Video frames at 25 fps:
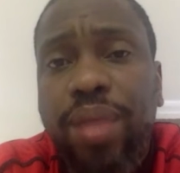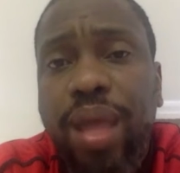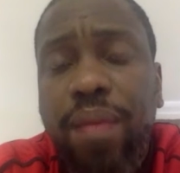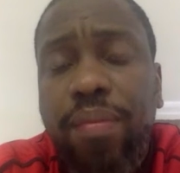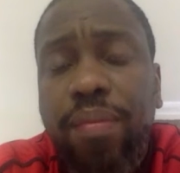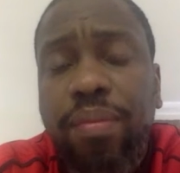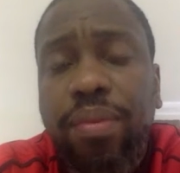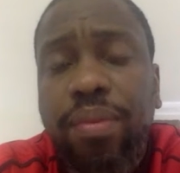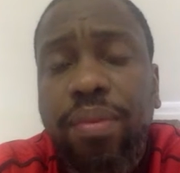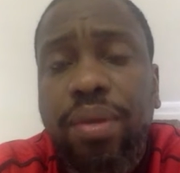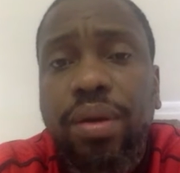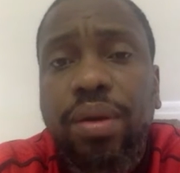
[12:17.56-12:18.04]

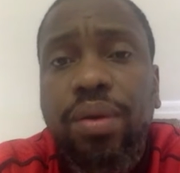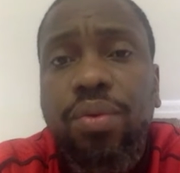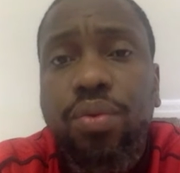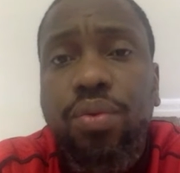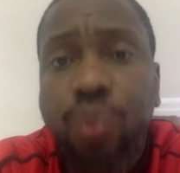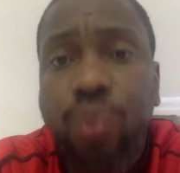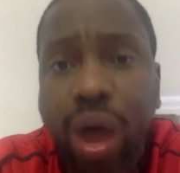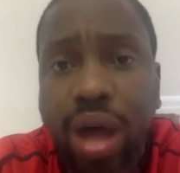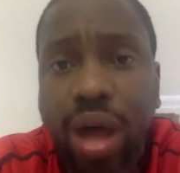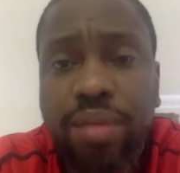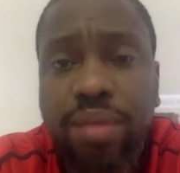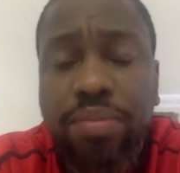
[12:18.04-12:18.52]
them,
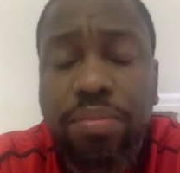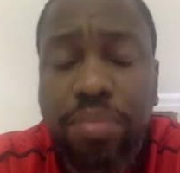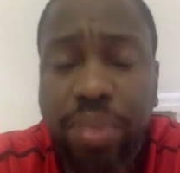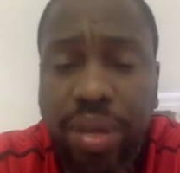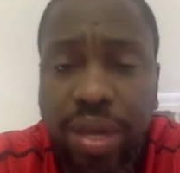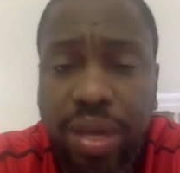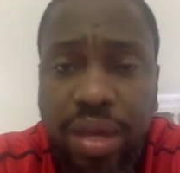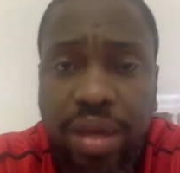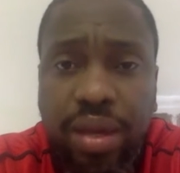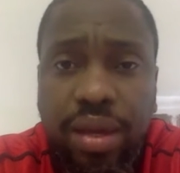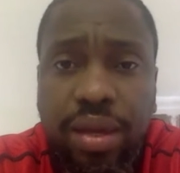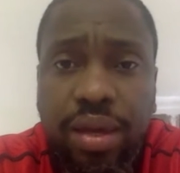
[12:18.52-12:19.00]
one
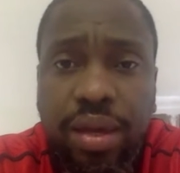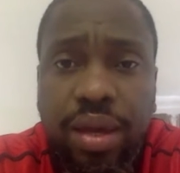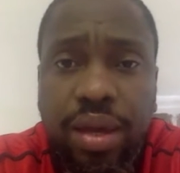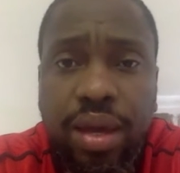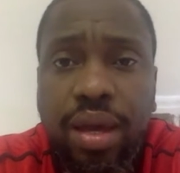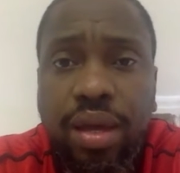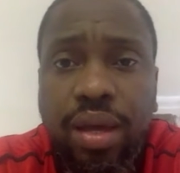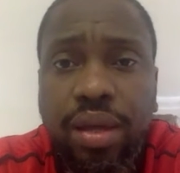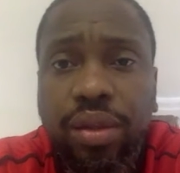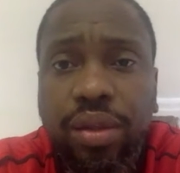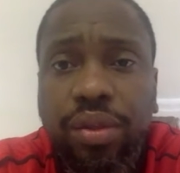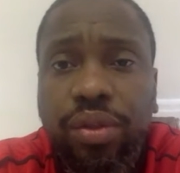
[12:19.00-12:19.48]
being
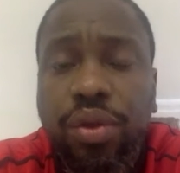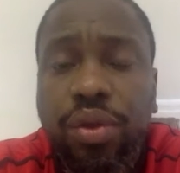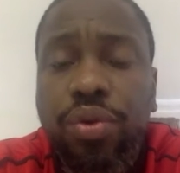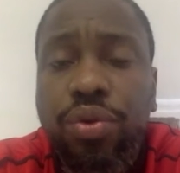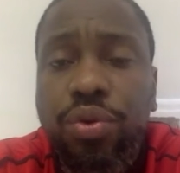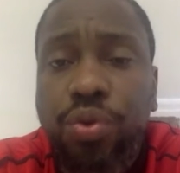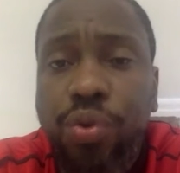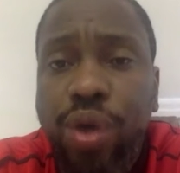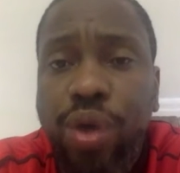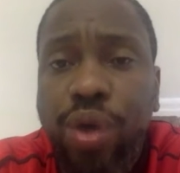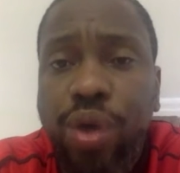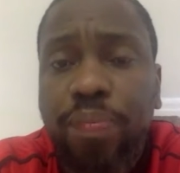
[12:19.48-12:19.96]
the
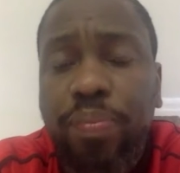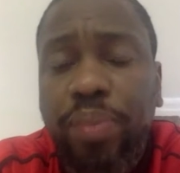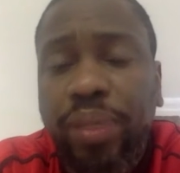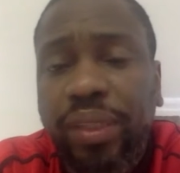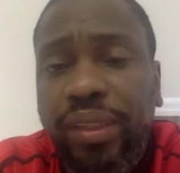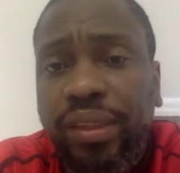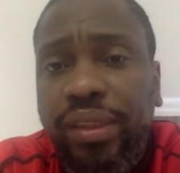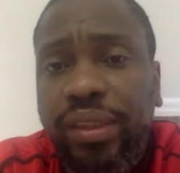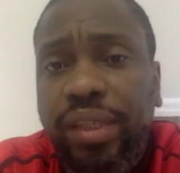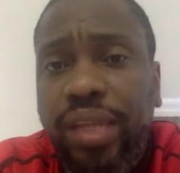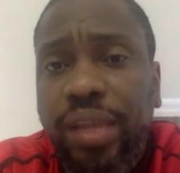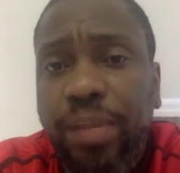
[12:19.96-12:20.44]
U N
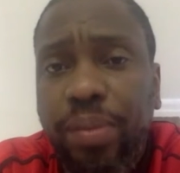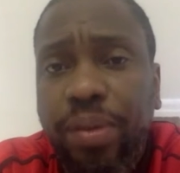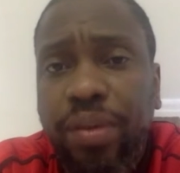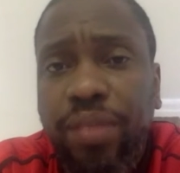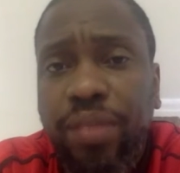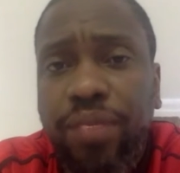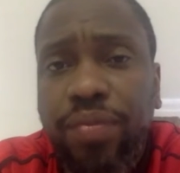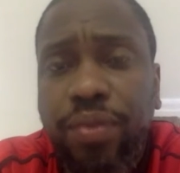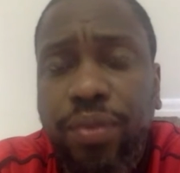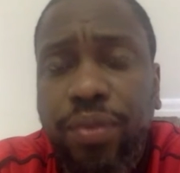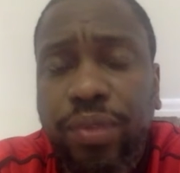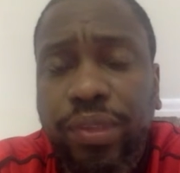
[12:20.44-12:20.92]

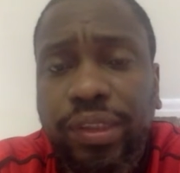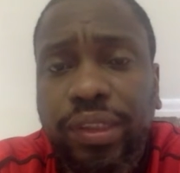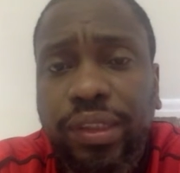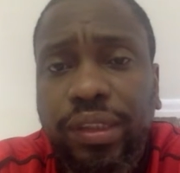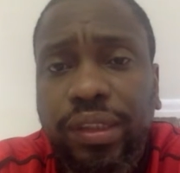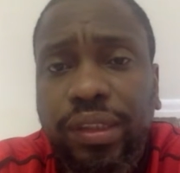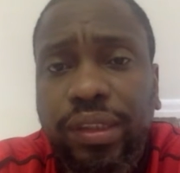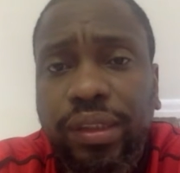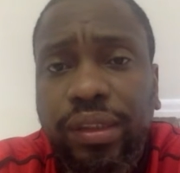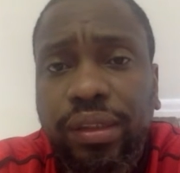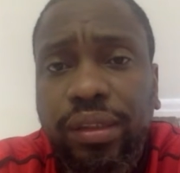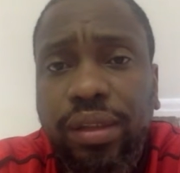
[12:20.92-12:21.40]
peacekeeping
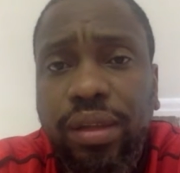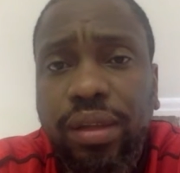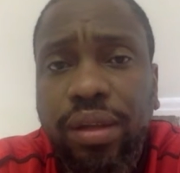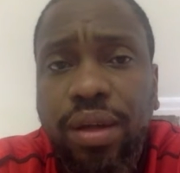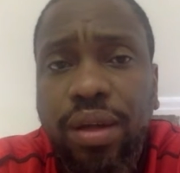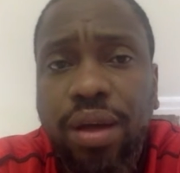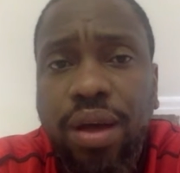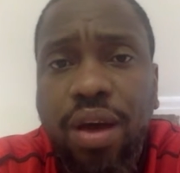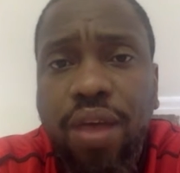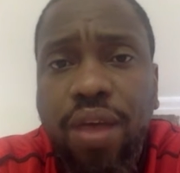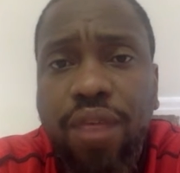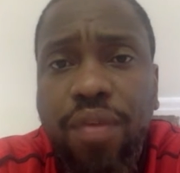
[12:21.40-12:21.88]
forces
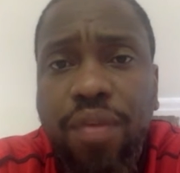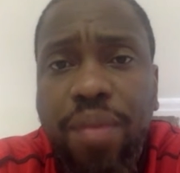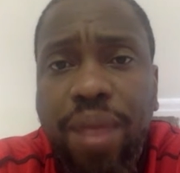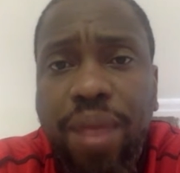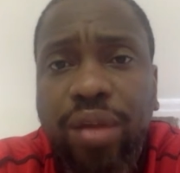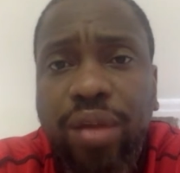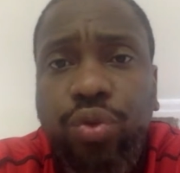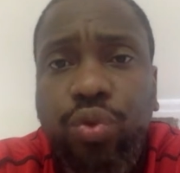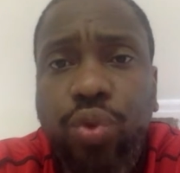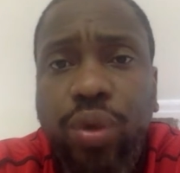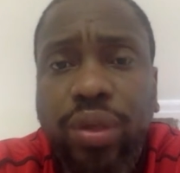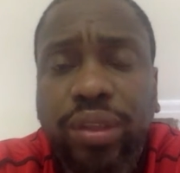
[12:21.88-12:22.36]
of
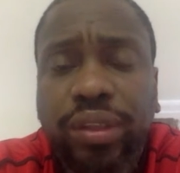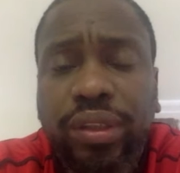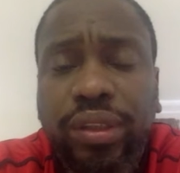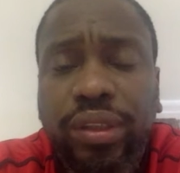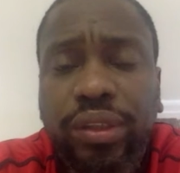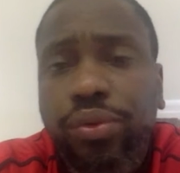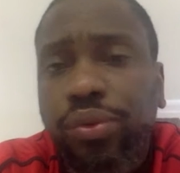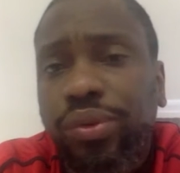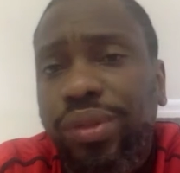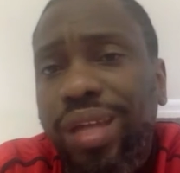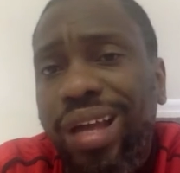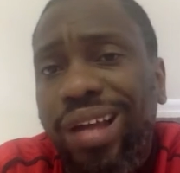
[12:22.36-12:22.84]
about
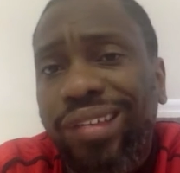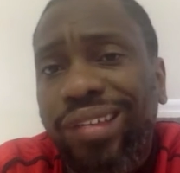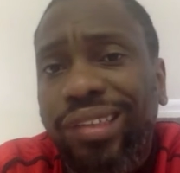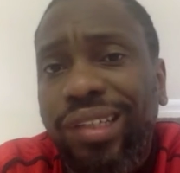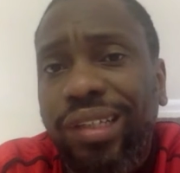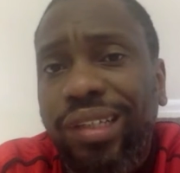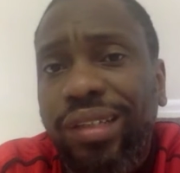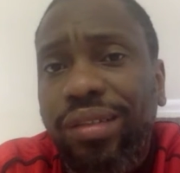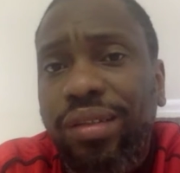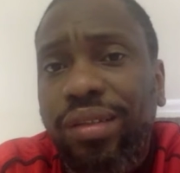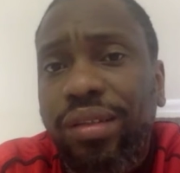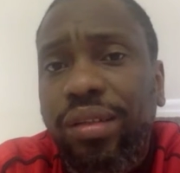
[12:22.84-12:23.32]
twenty-two
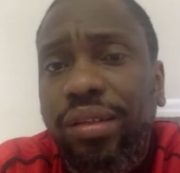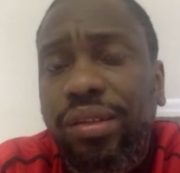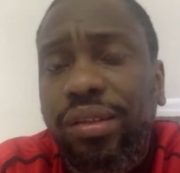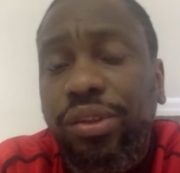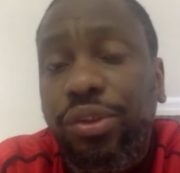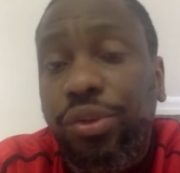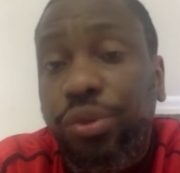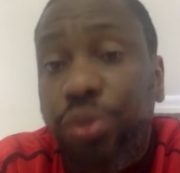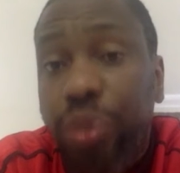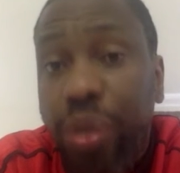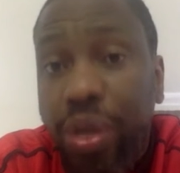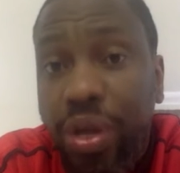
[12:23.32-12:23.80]
thousand
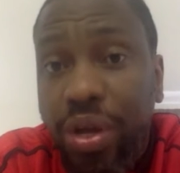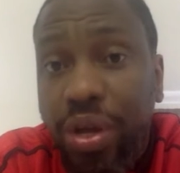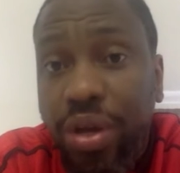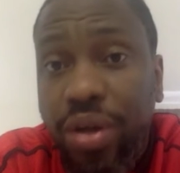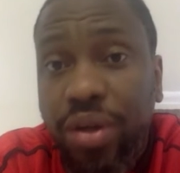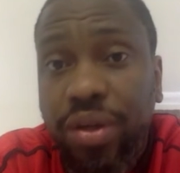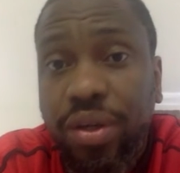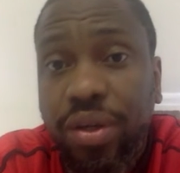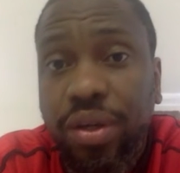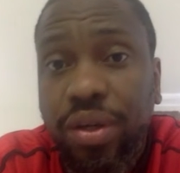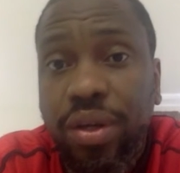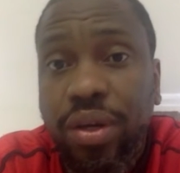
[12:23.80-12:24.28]

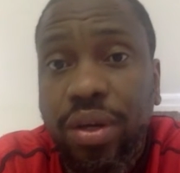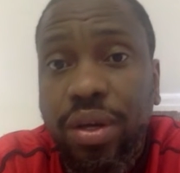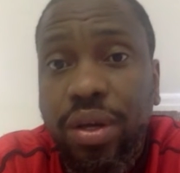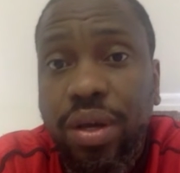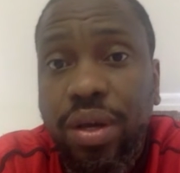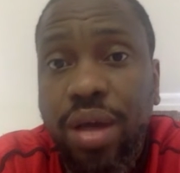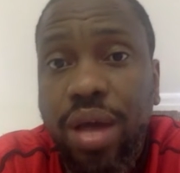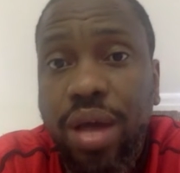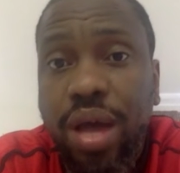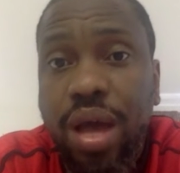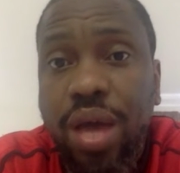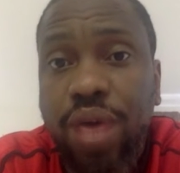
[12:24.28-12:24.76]
strong
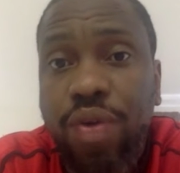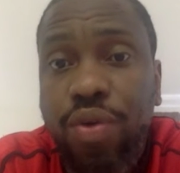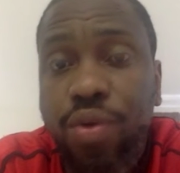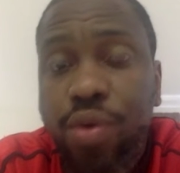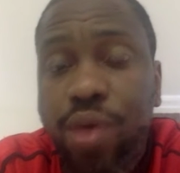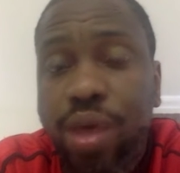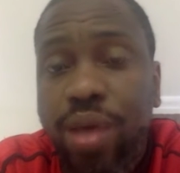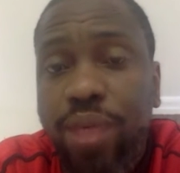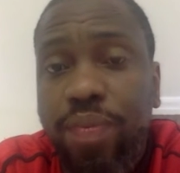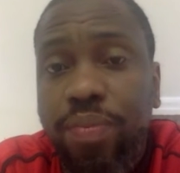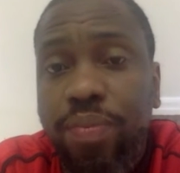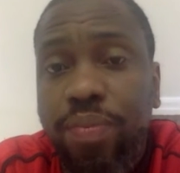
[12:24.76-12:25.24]
uh,
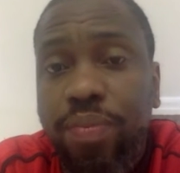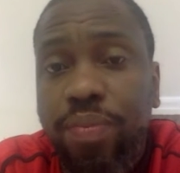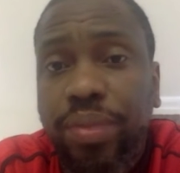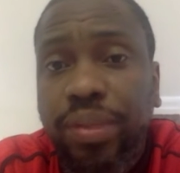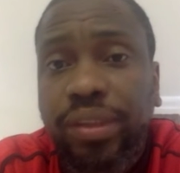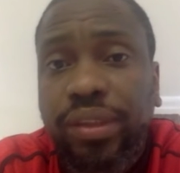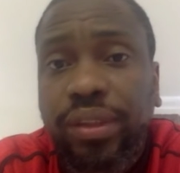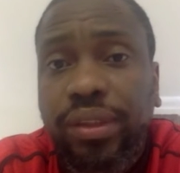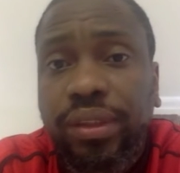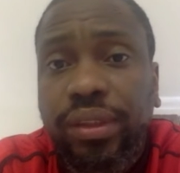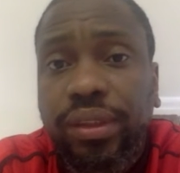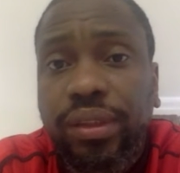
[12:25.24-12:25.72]
U N
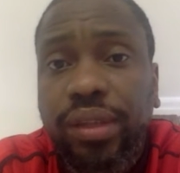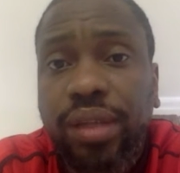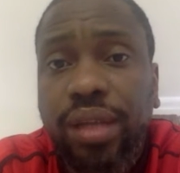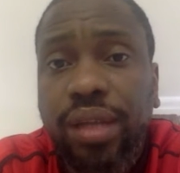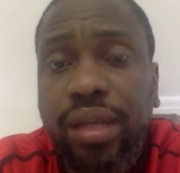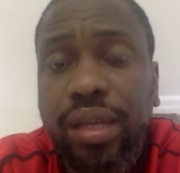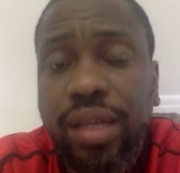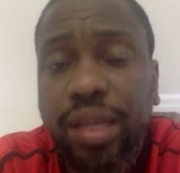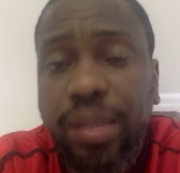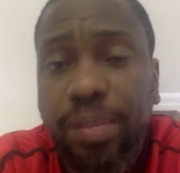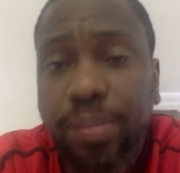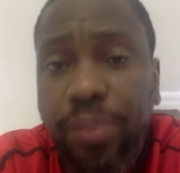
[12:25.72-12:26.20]

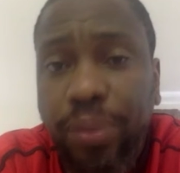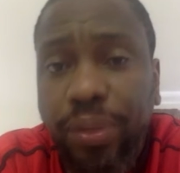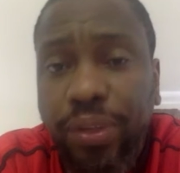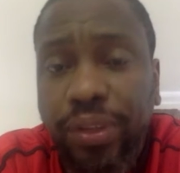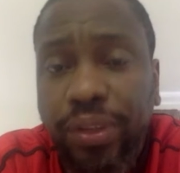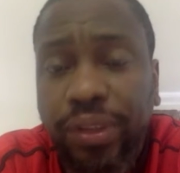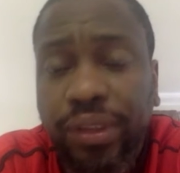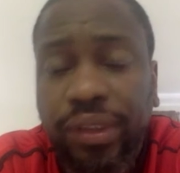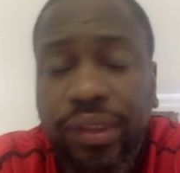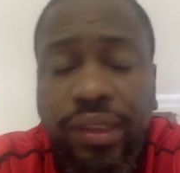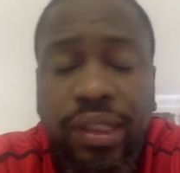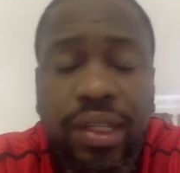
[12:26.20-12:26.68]

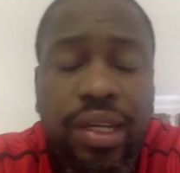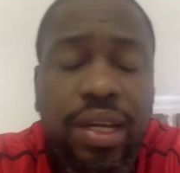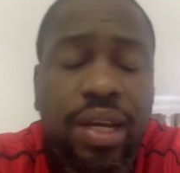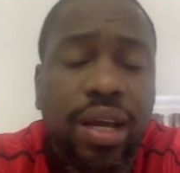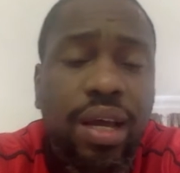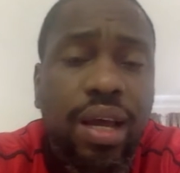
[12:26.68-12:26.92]
peacekeepers.